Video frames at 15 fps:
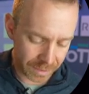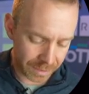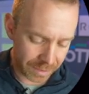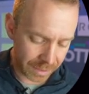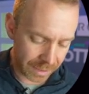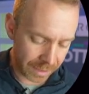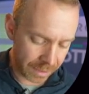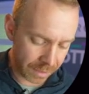
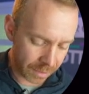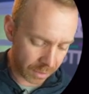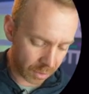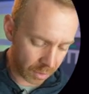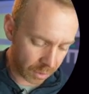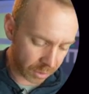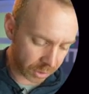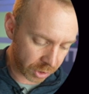the
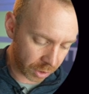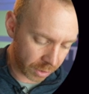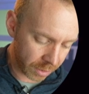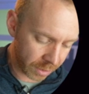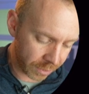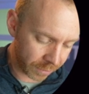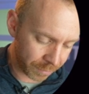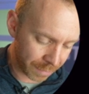
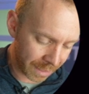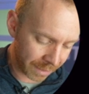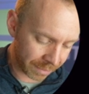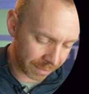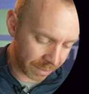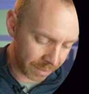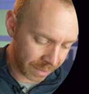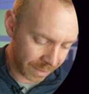alternative
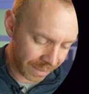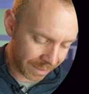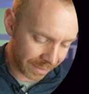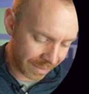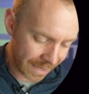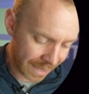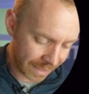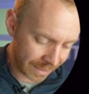method
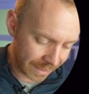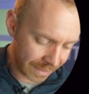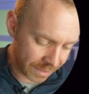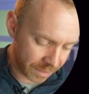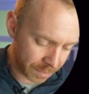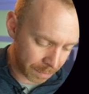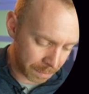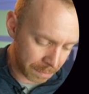that
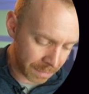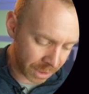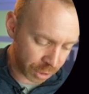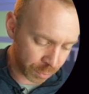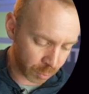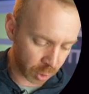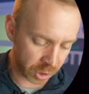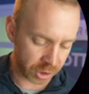is
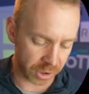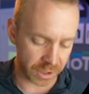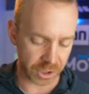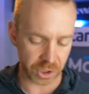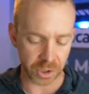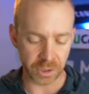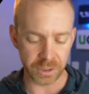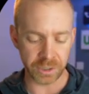much more
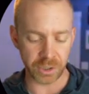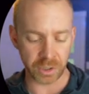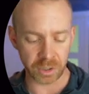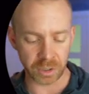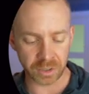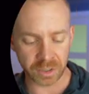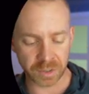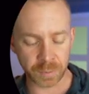traditional in
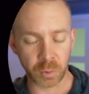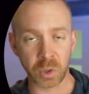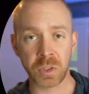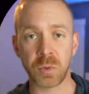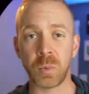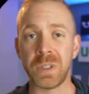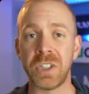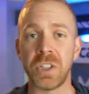endurance
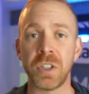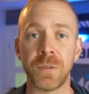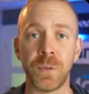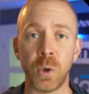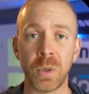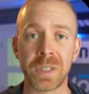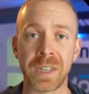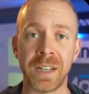sports, which is
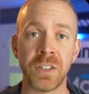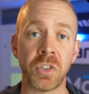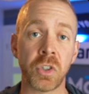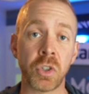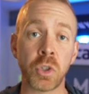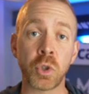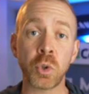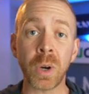focusing
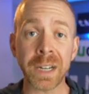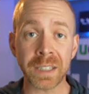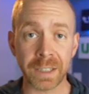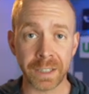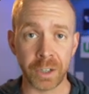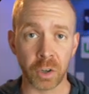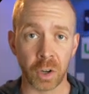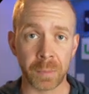
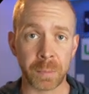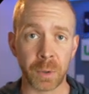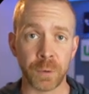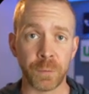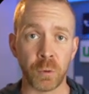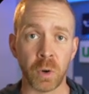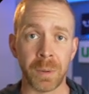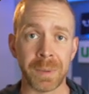strictly on
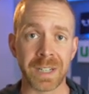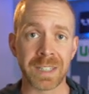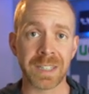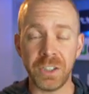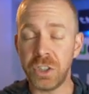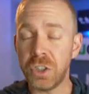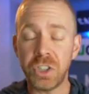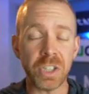performance.
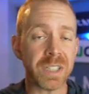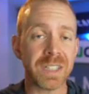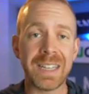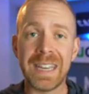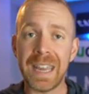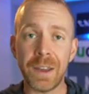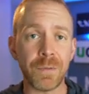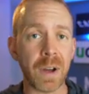You just
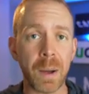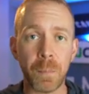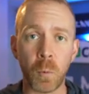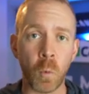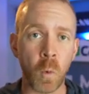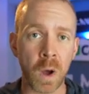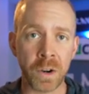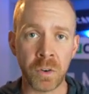give up
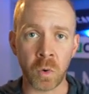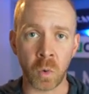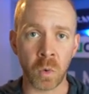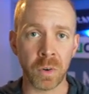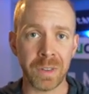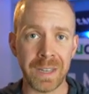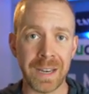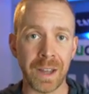one
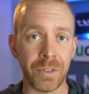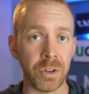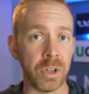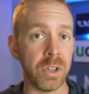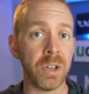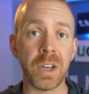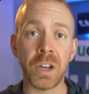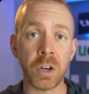or the other.
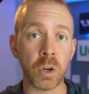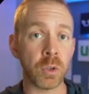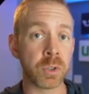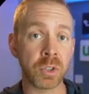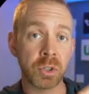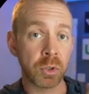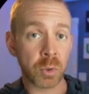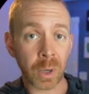You can go
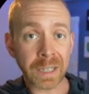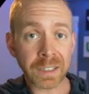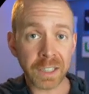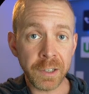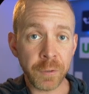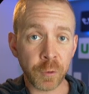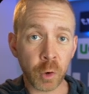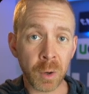
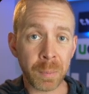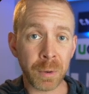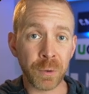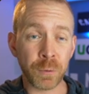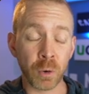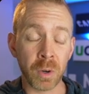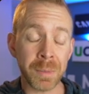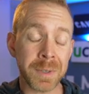strictly for
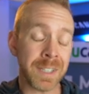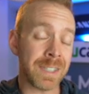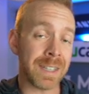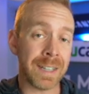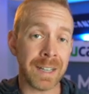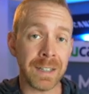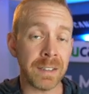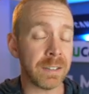performance,
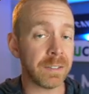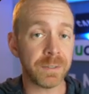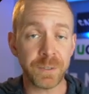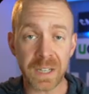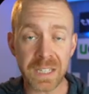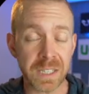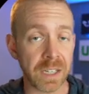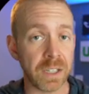and then
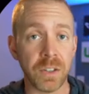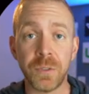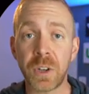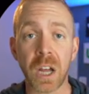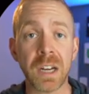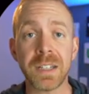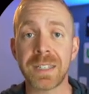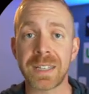face it, you've
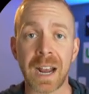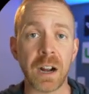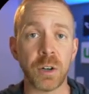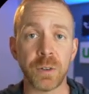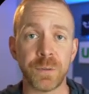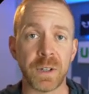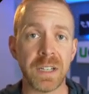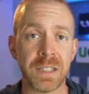got to
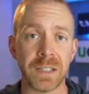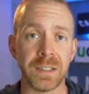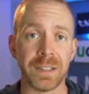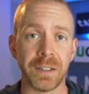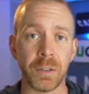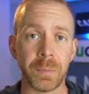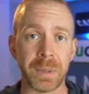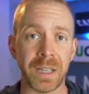sacrifice a
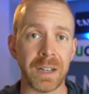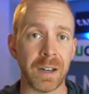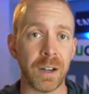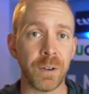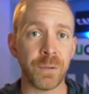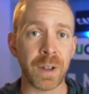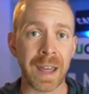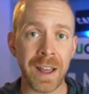little bit
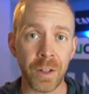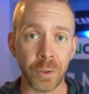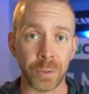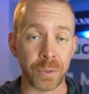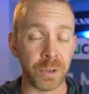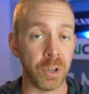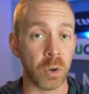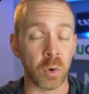of
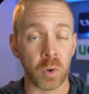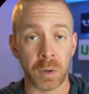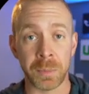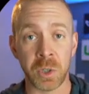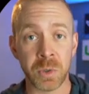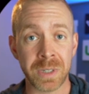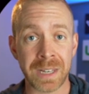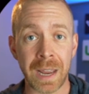health. Your
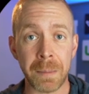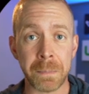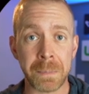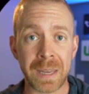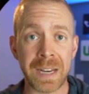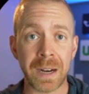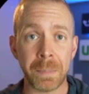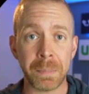hormones get
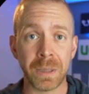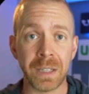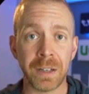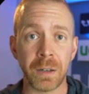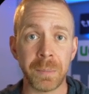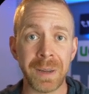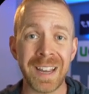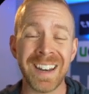beat up a
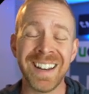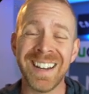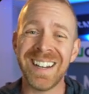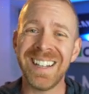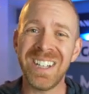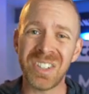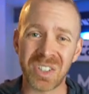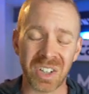little bit.
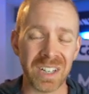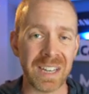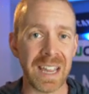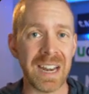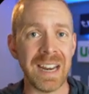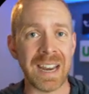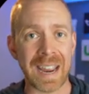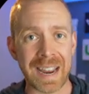You start
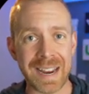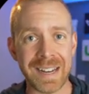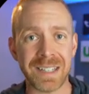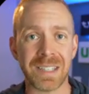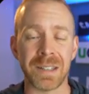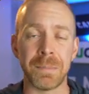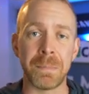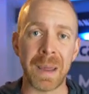getting
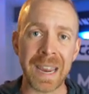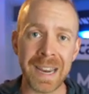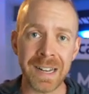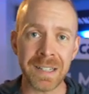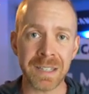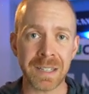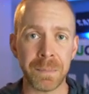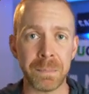aches and
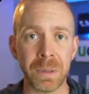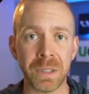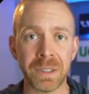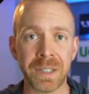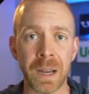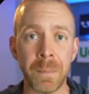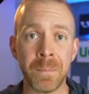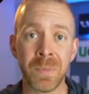pains that
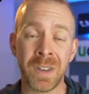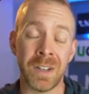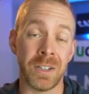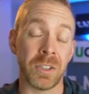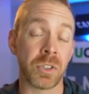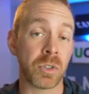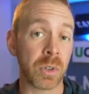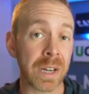build up.
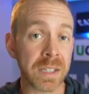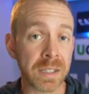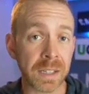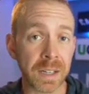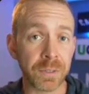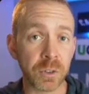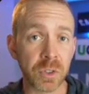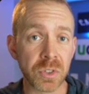Your stress
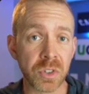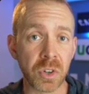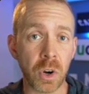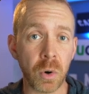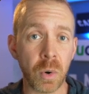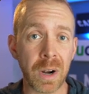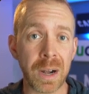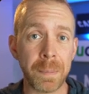levels
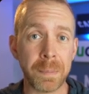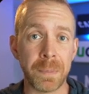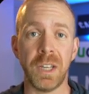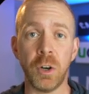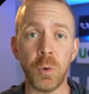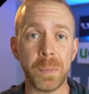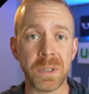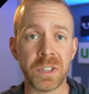go up.
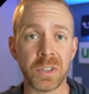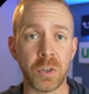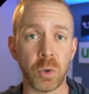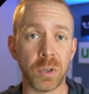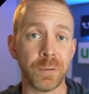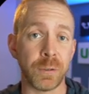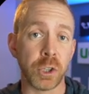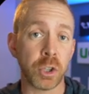It opens the
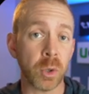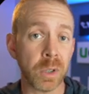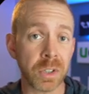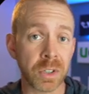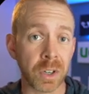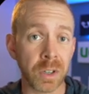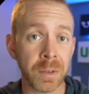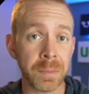door for
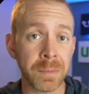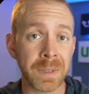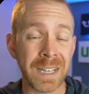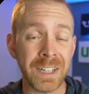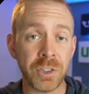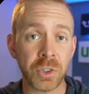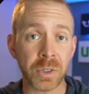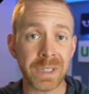short-term
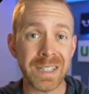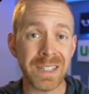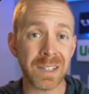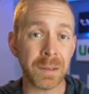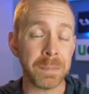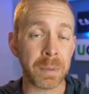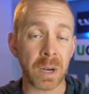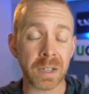injuries
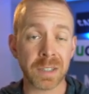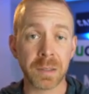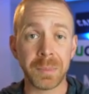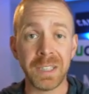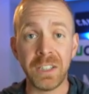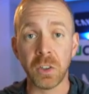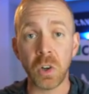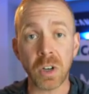and
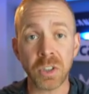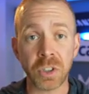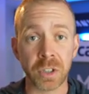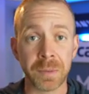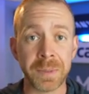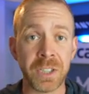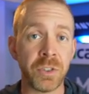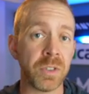possibly
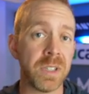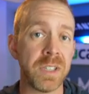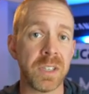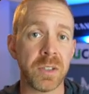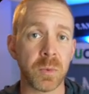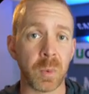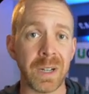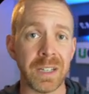long-term injuries,
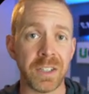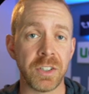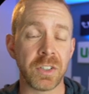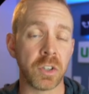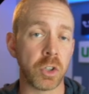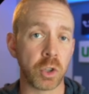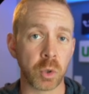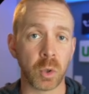as well
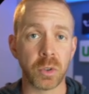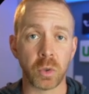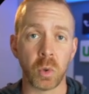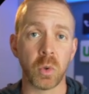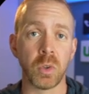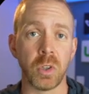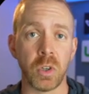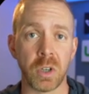as short
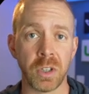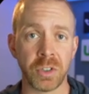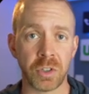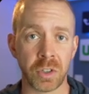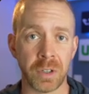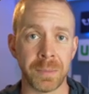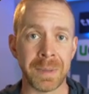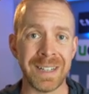or
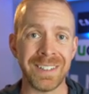long-term